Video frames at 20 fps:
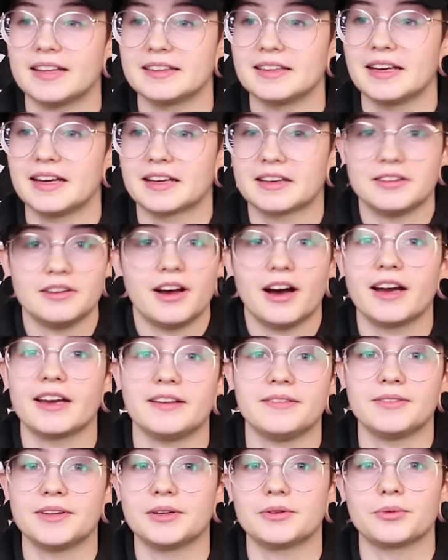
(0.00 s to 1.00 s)
like not
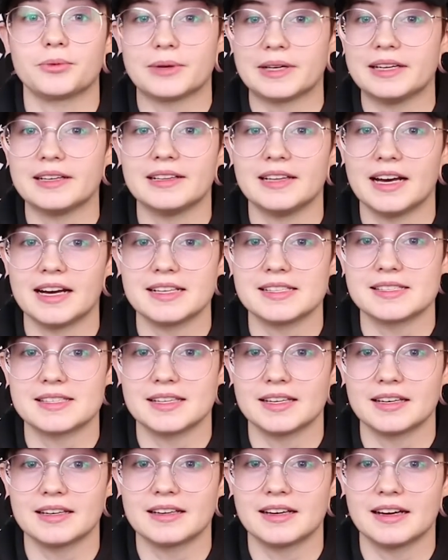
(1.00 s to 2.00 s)
even realize
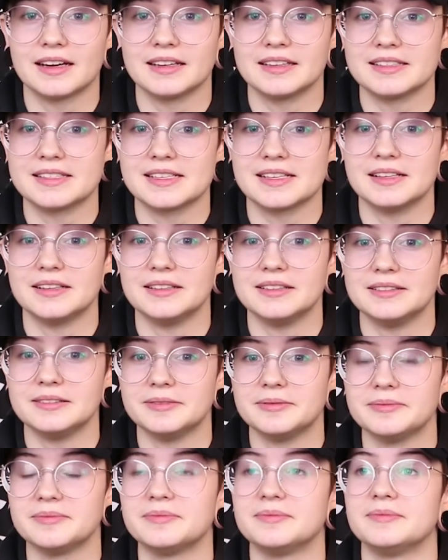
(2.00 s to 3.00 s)
it
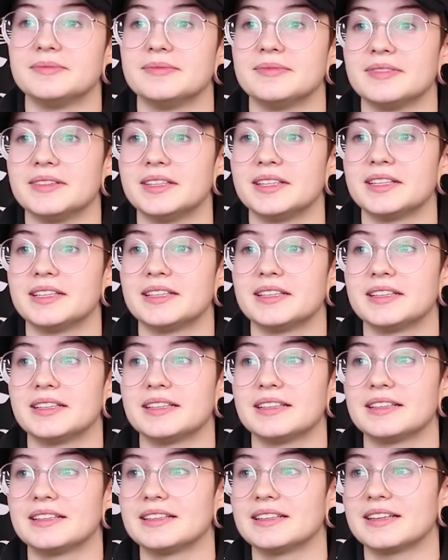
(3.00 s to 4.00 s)
until
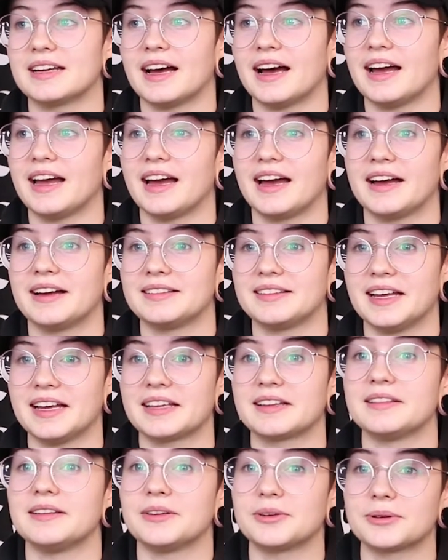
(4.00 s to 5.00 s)
I
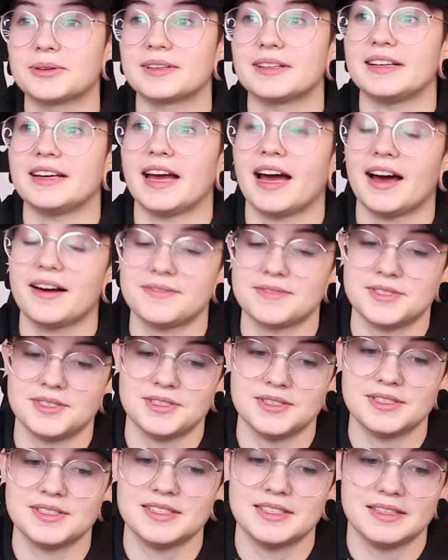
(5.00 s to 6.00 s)
like literally have
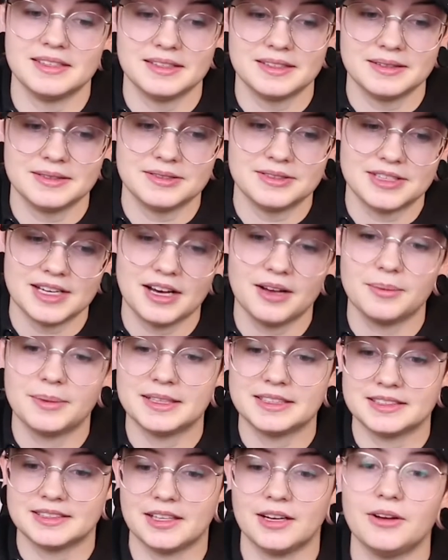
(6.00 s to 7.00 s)
to tell
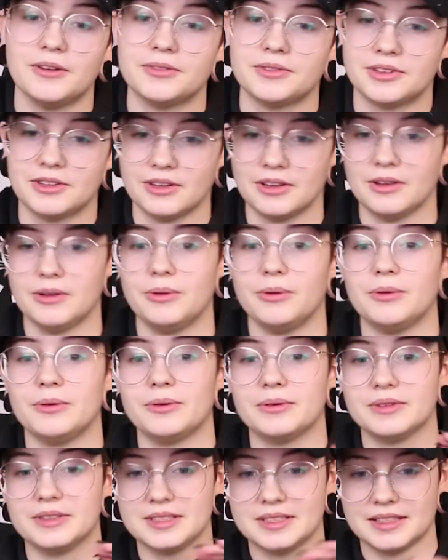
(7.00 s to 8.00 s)
myself to,
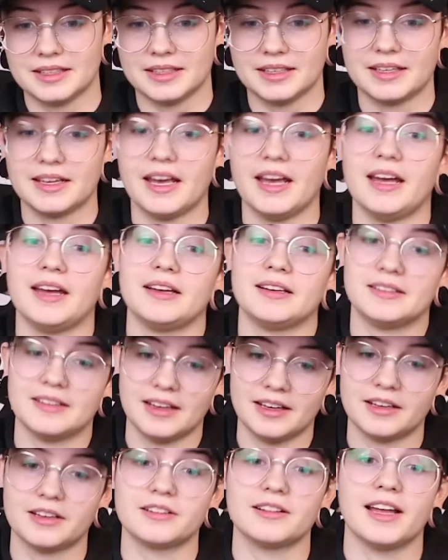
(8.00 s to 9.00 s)
okay,
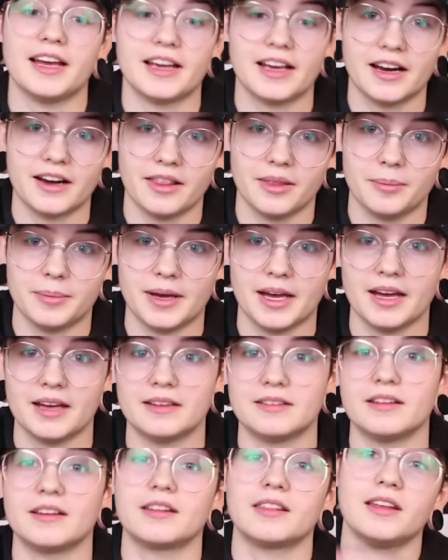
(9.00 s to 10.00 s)
take your leg out of the
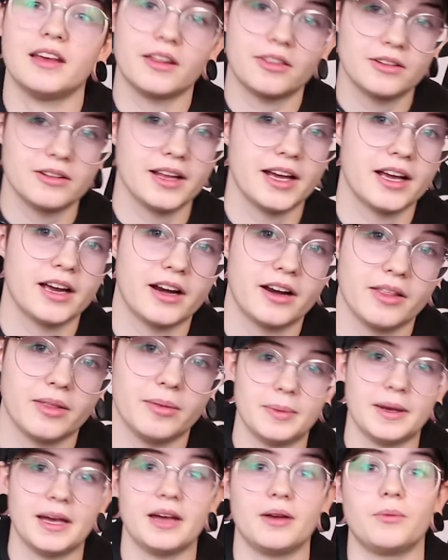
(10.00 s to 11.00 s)
bed, take the other leg out
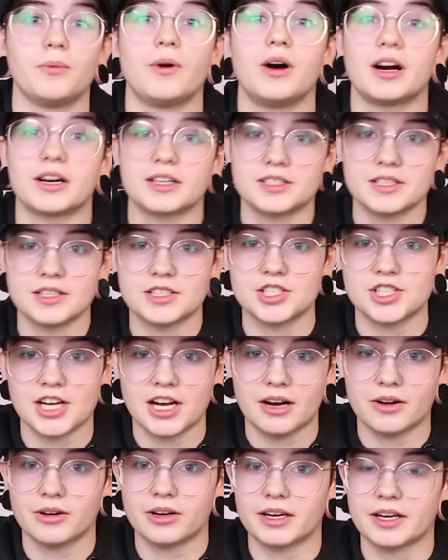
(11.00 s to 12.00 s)
bed, walk to the
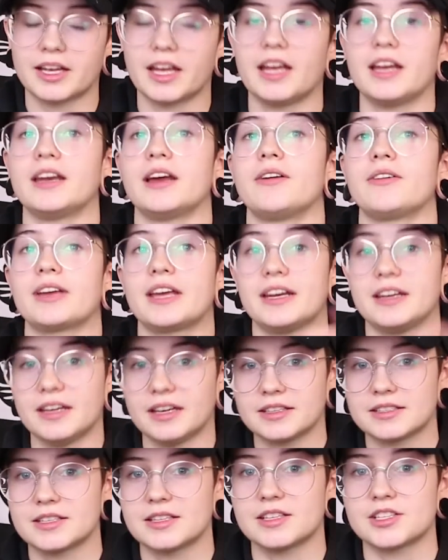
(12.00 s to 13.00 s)
shower, okay, now get
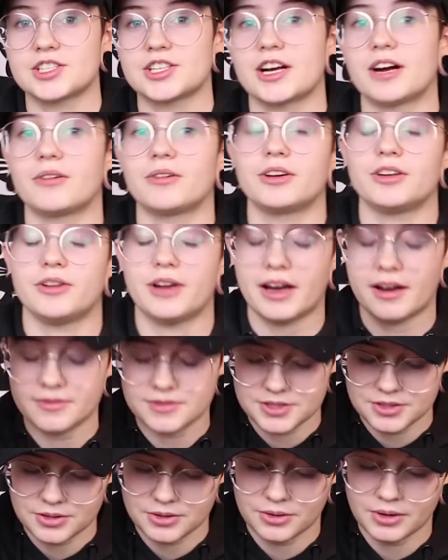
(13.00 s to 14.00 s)
into the shower, and you
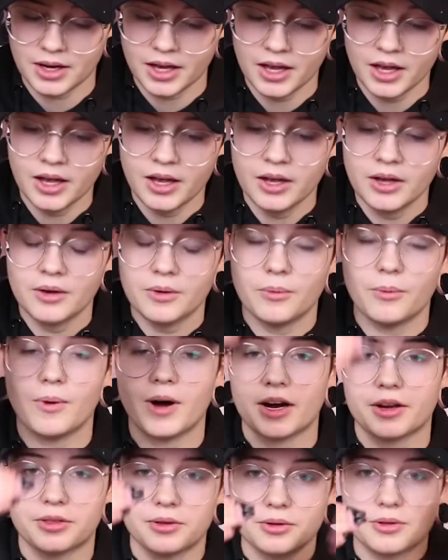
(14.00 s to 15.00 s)
have to
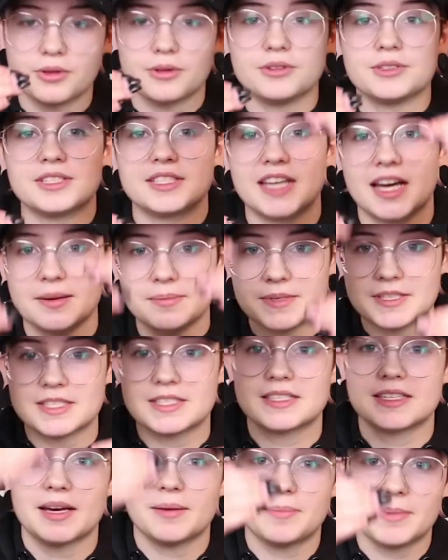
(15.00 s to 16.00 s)
walk through those steps
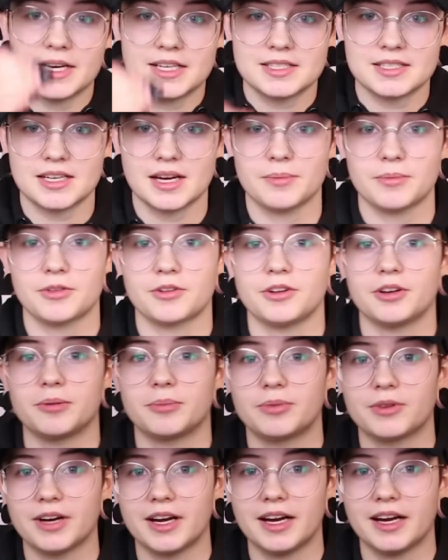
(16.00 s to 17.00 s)
step by step through your
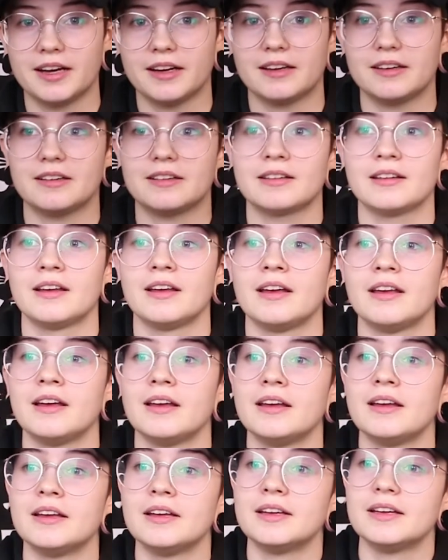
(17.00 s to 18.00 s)
brain,
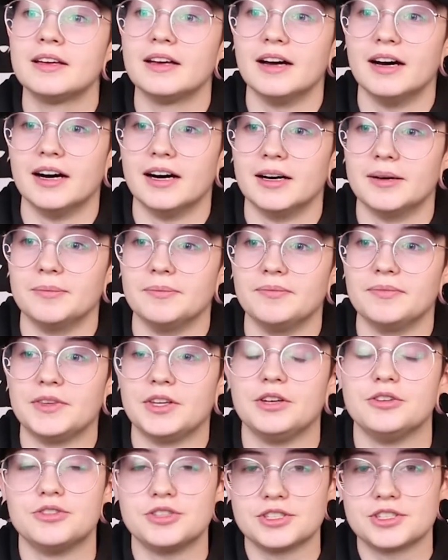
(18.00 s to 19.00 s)
and
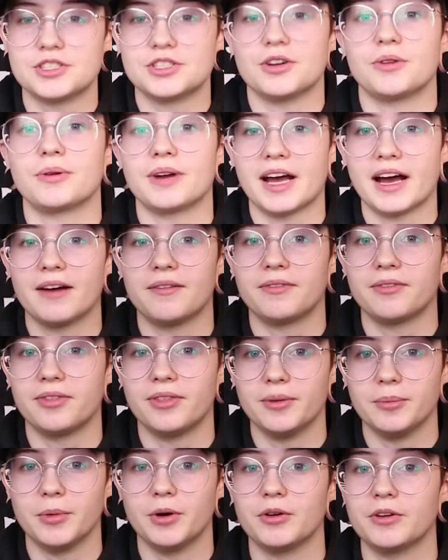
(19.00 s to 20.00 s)
you just don't have
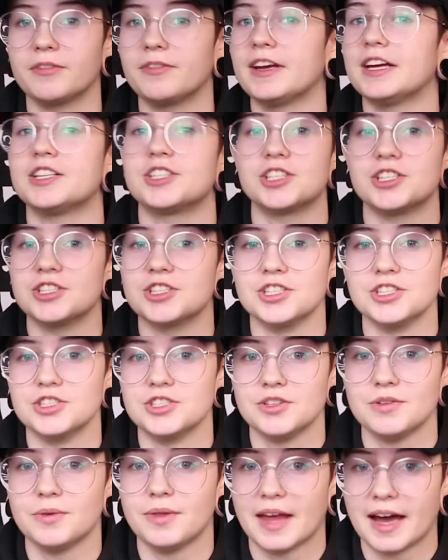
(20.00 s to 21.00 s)
the motivation to
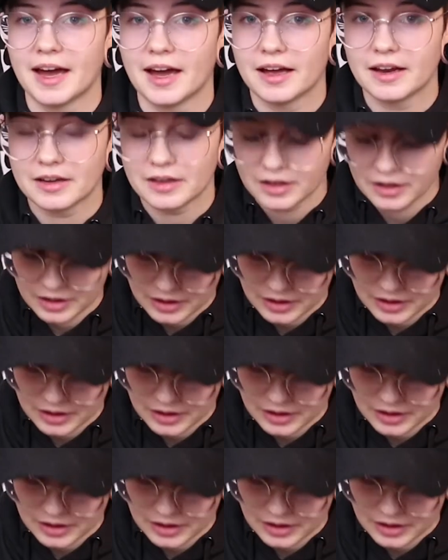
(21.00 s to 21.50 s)
do that.